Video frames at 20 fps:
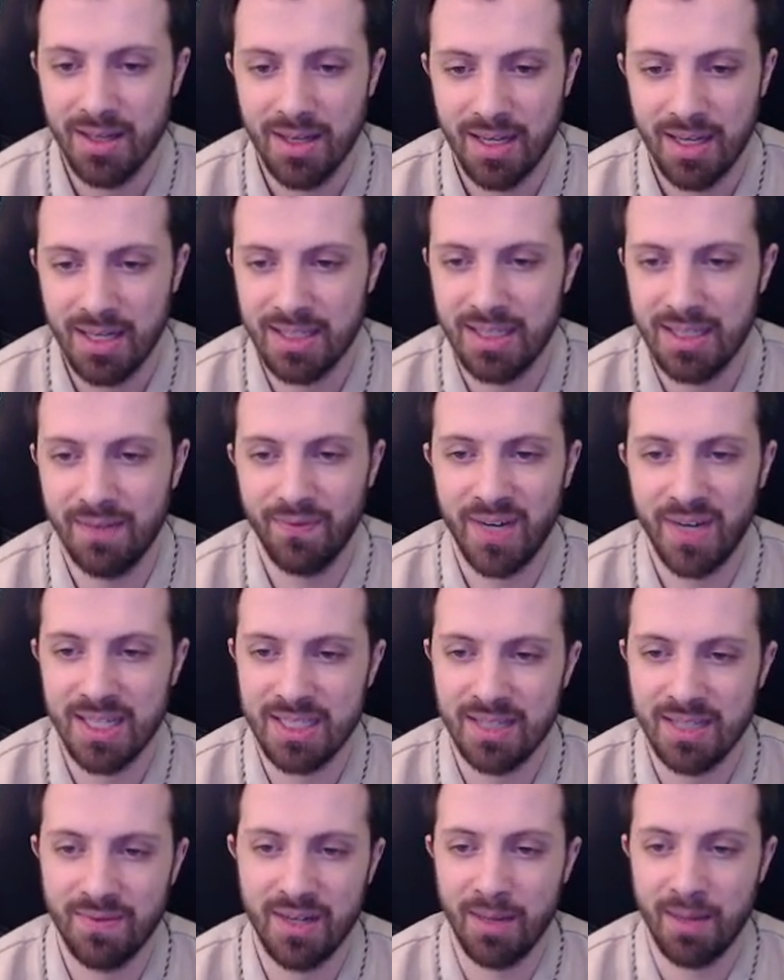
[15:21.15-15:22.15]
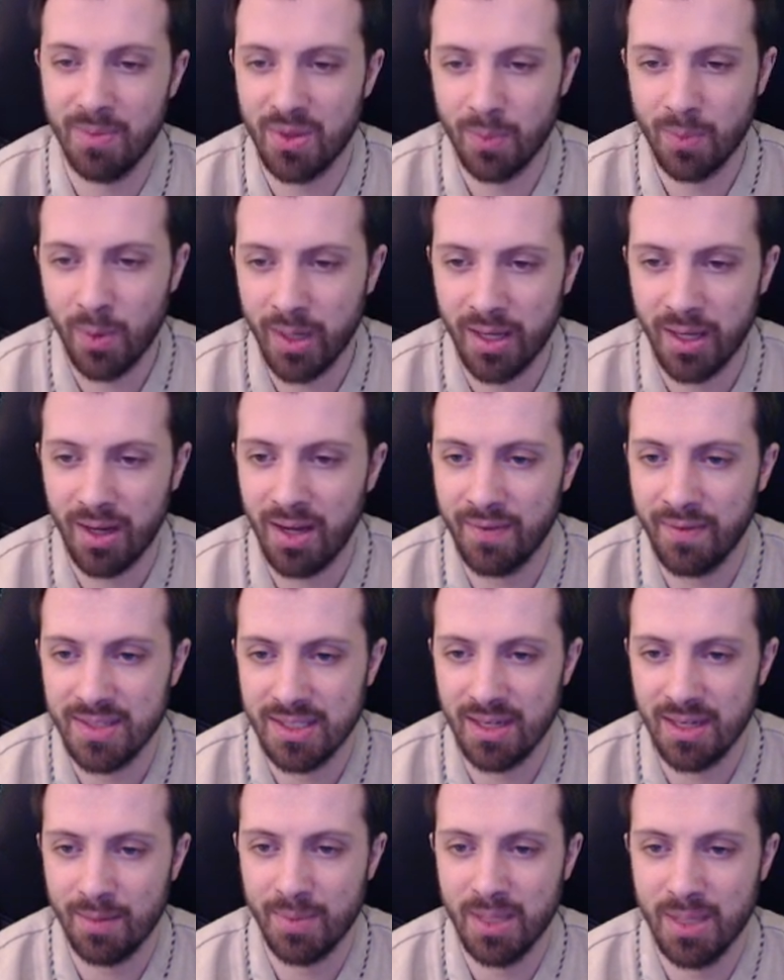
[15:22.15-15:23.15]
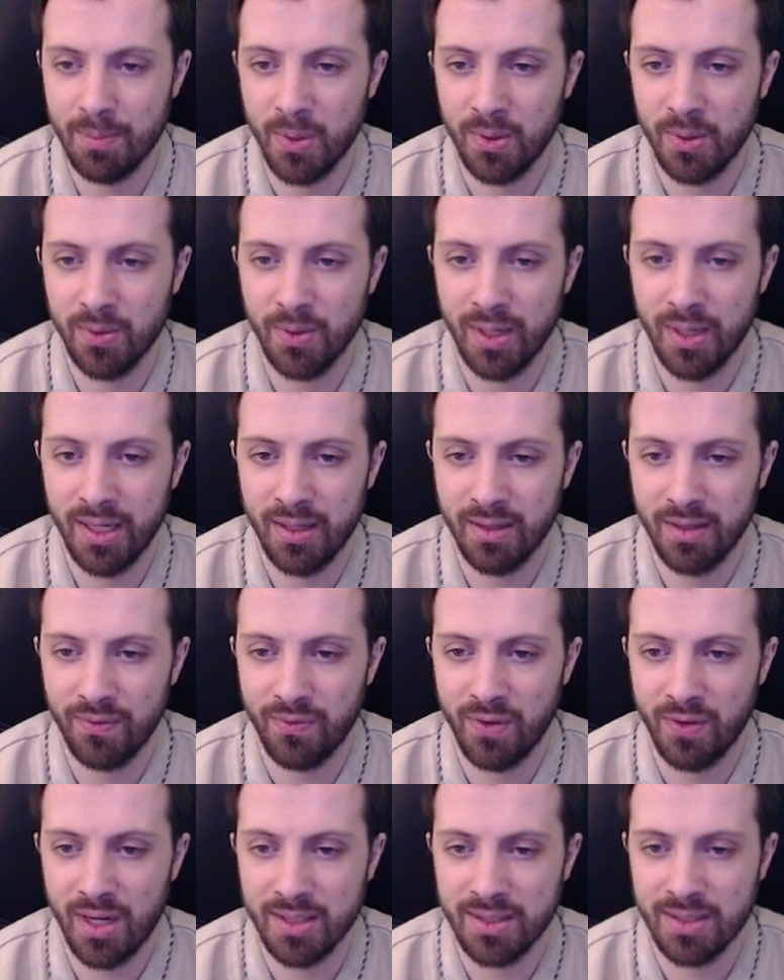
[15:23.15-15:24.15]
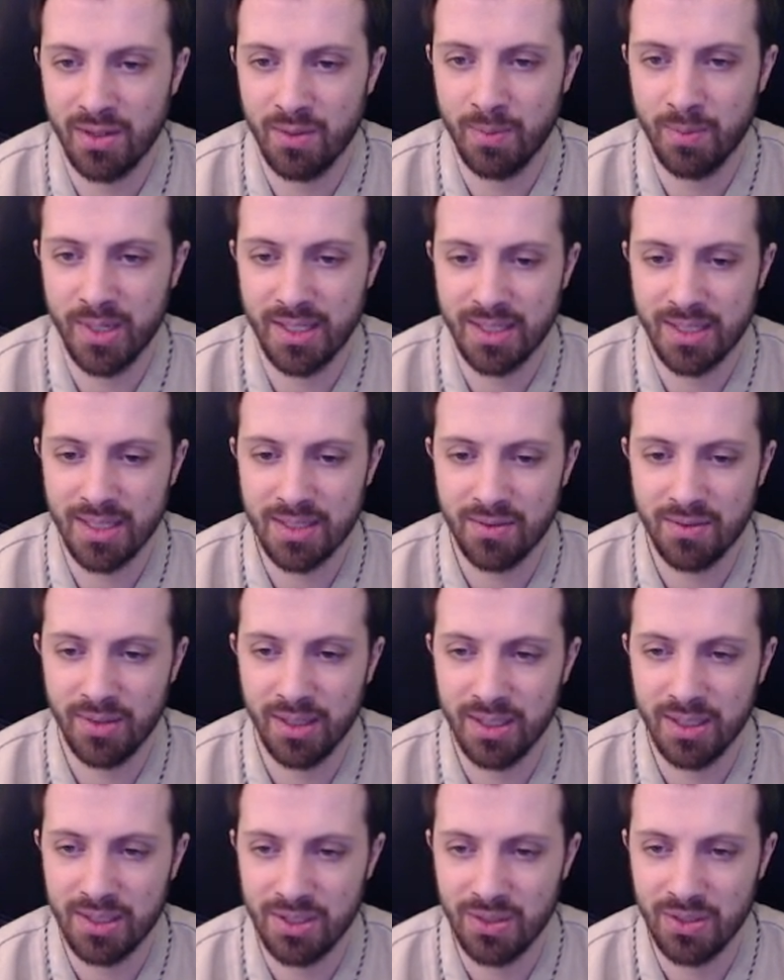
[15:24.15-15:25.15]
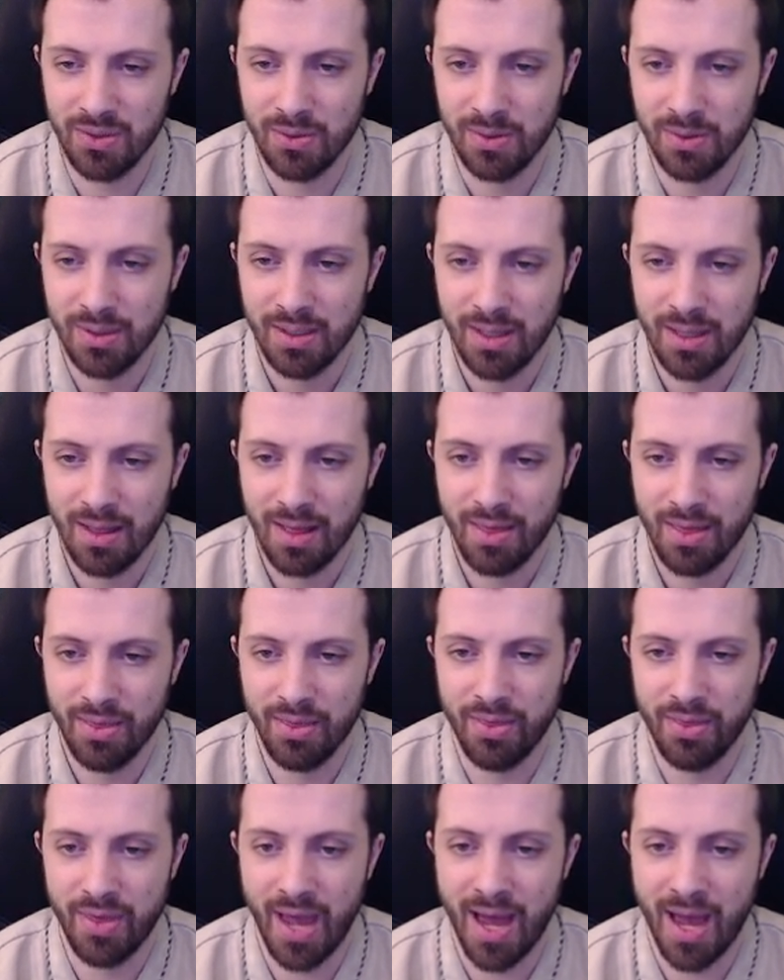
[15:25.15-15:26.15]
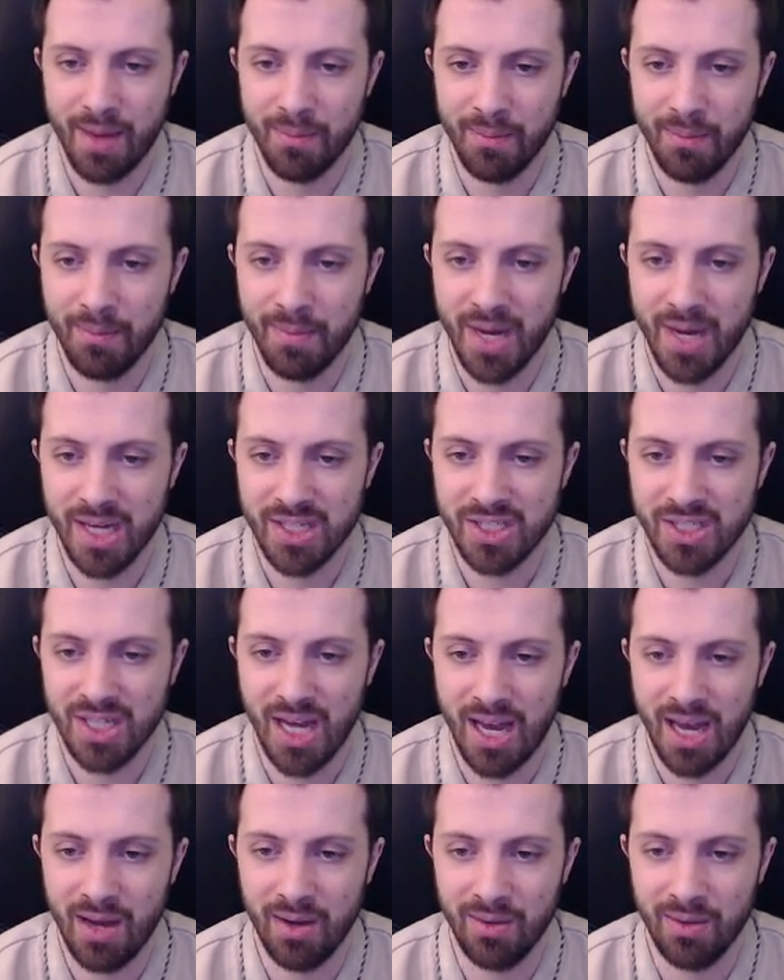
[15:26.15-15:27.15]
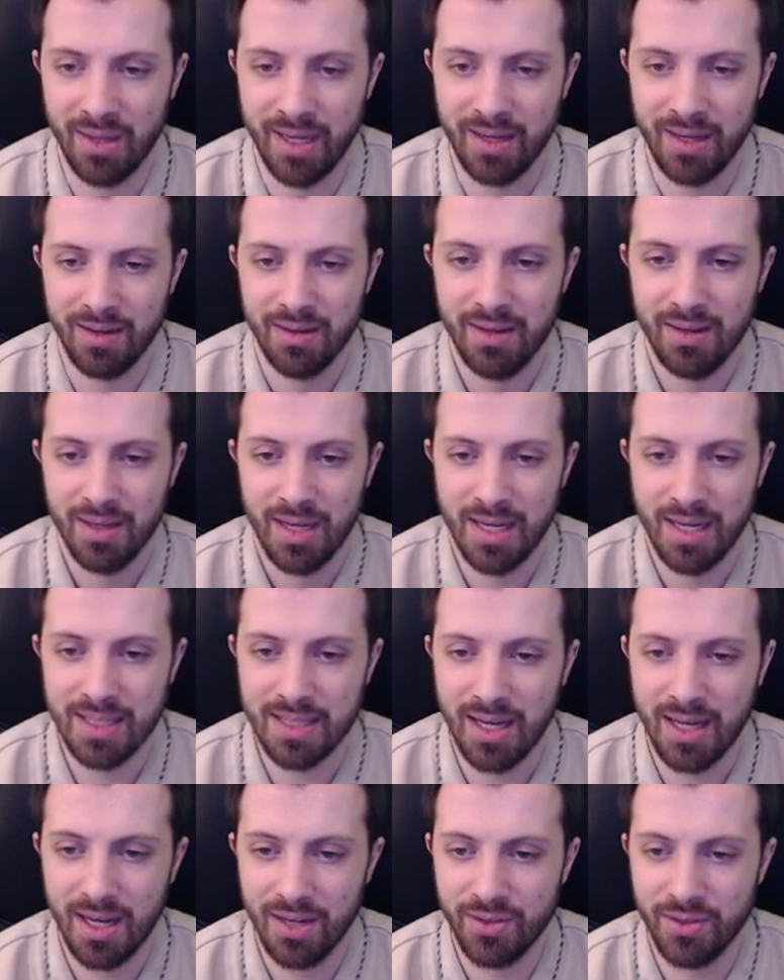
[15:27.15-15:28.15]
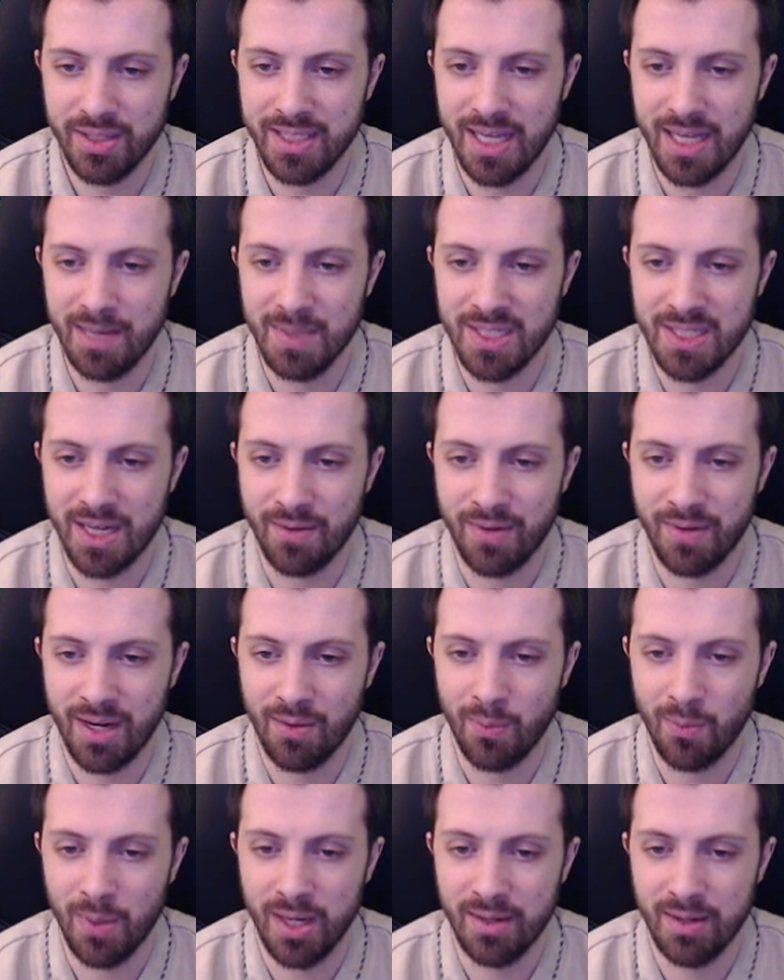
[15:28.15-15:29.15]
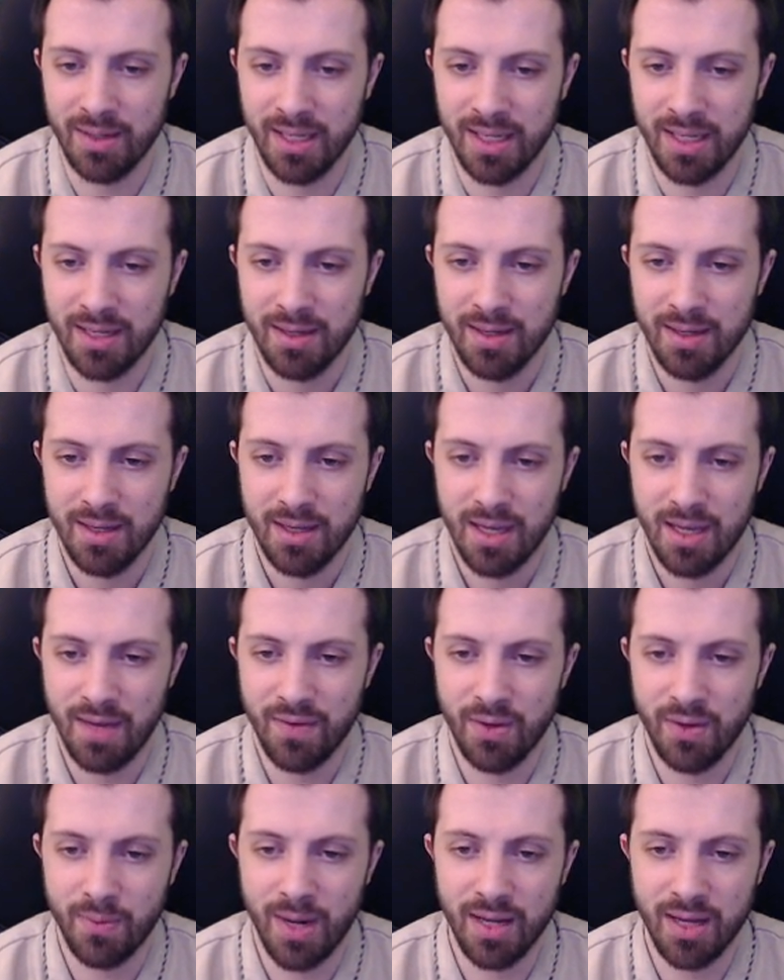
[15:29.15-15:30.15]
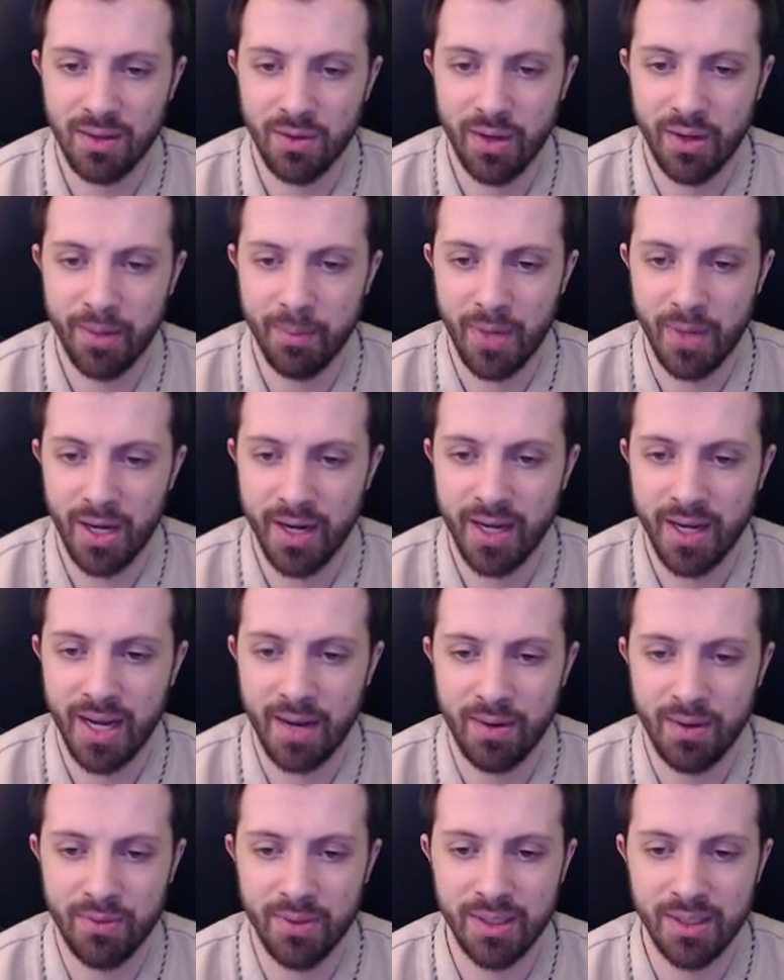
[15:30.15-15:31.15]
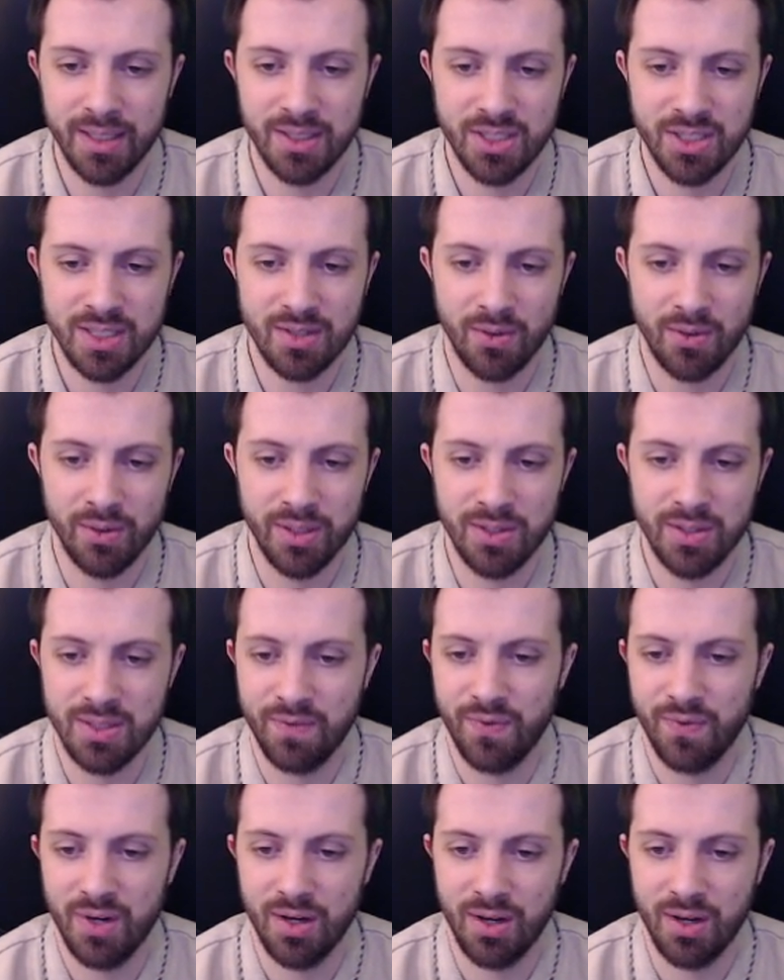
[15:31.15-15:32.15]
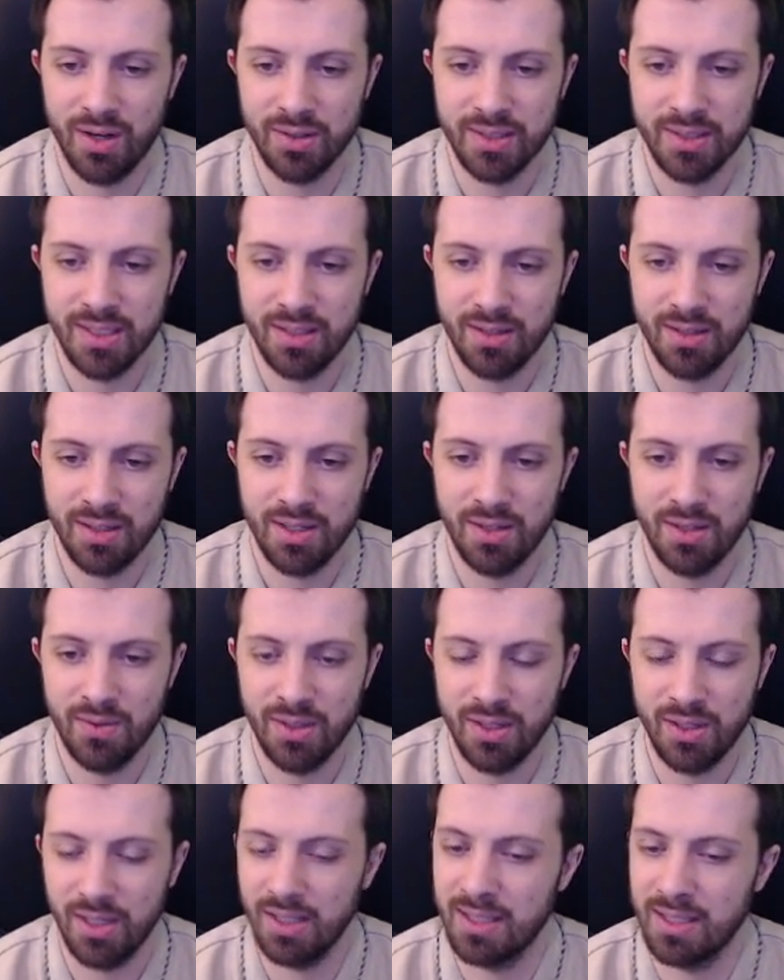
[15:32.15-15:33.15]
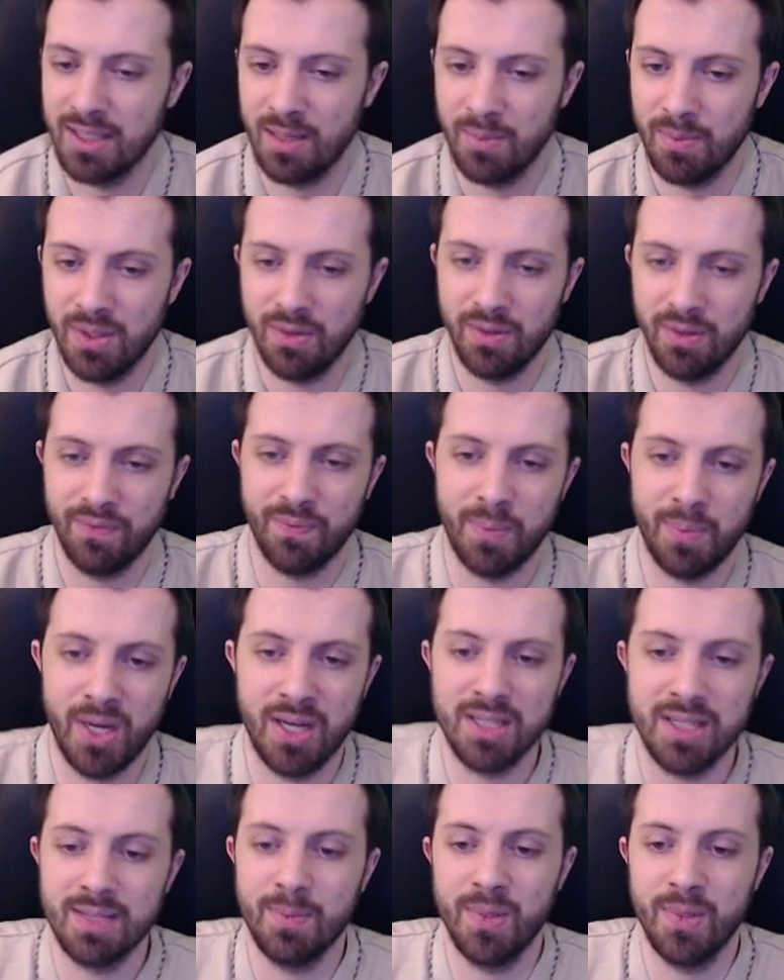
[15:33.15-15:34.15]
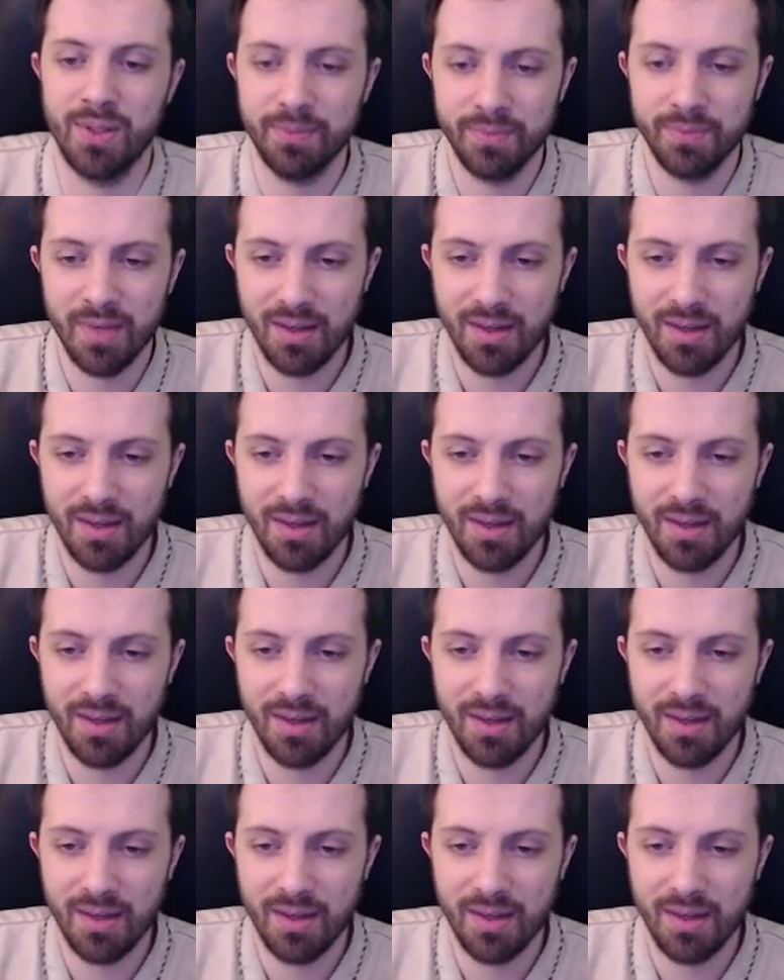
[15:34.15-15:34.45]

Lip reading: In team fights, even, I'm throwing it obviously on people who are in the frost zone, but it doesn't really do that much. It does 100 damage at rank 1. Like, if you're running low on mana, I would really just only use it for your ulti, your Q, and your W if possible.